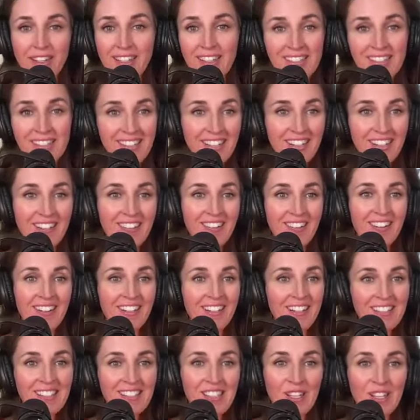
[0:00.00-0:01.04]

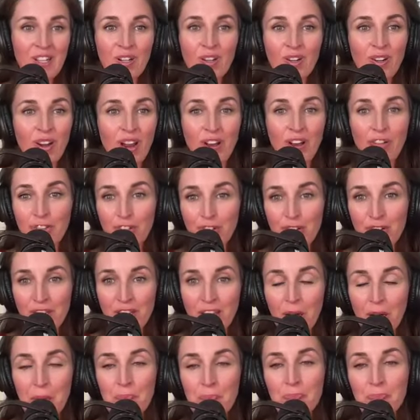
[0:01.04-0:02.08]
easier every
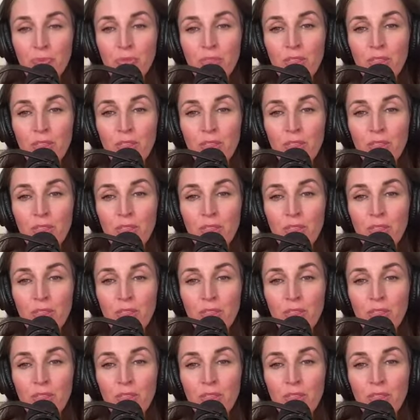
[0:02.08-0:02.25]
year.